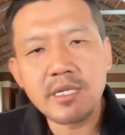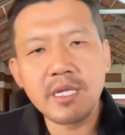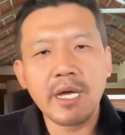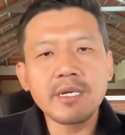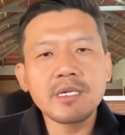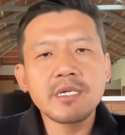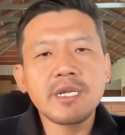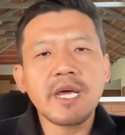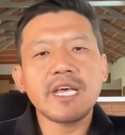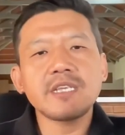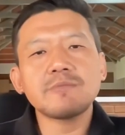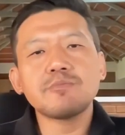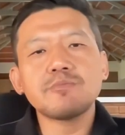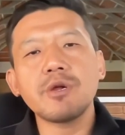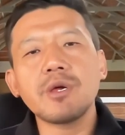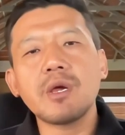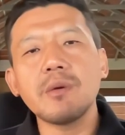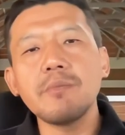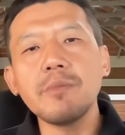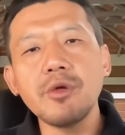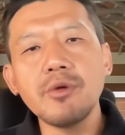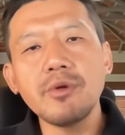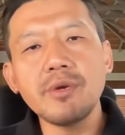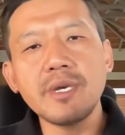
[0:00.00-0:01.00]
diaspora
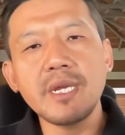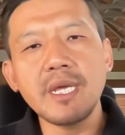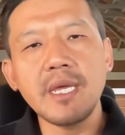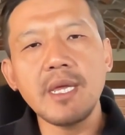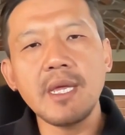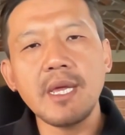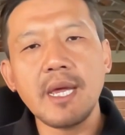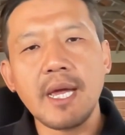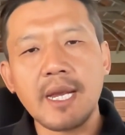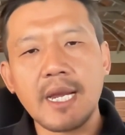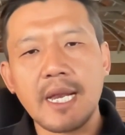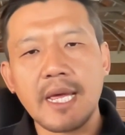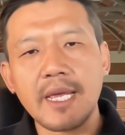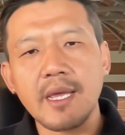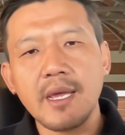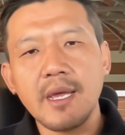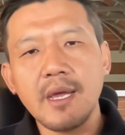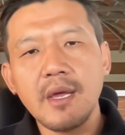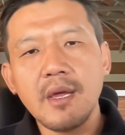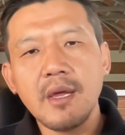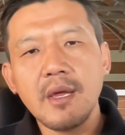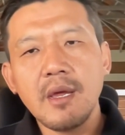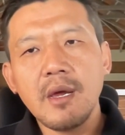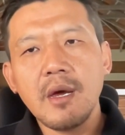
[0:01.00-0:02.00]
community and like
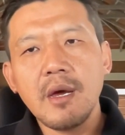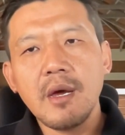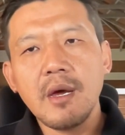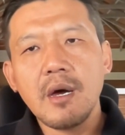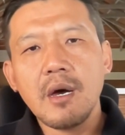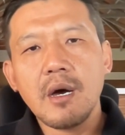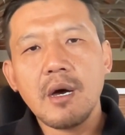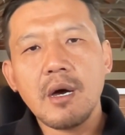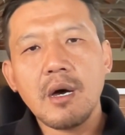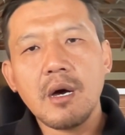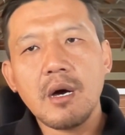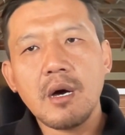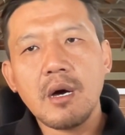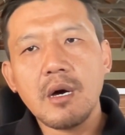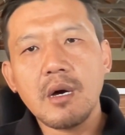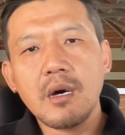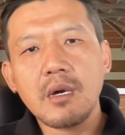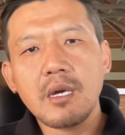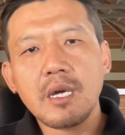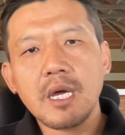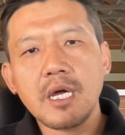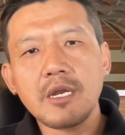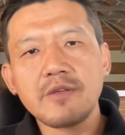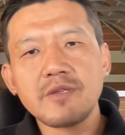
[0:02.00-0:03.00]

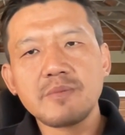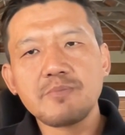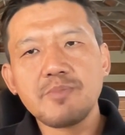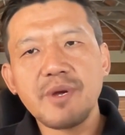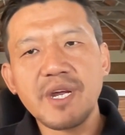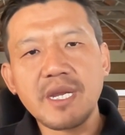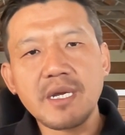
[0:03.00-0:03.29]
kind of spreading